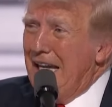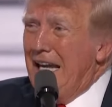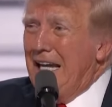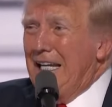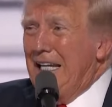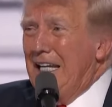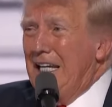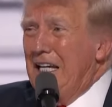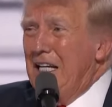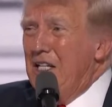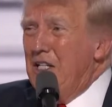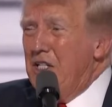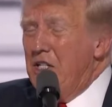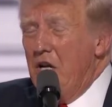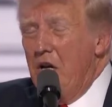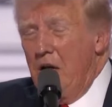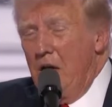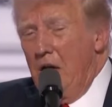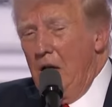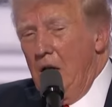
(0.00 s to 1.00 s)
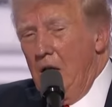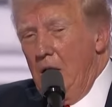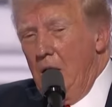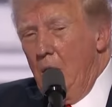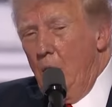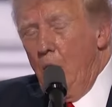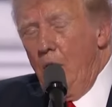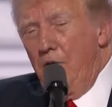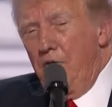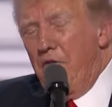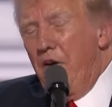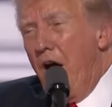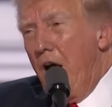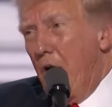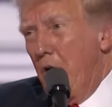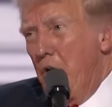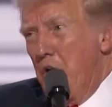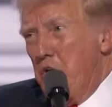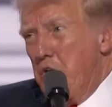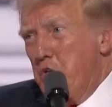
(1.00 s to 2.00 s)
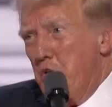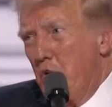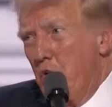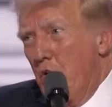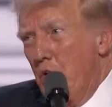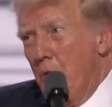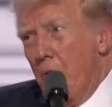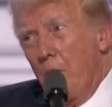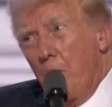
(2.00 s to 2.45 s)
aliens on foreign soil.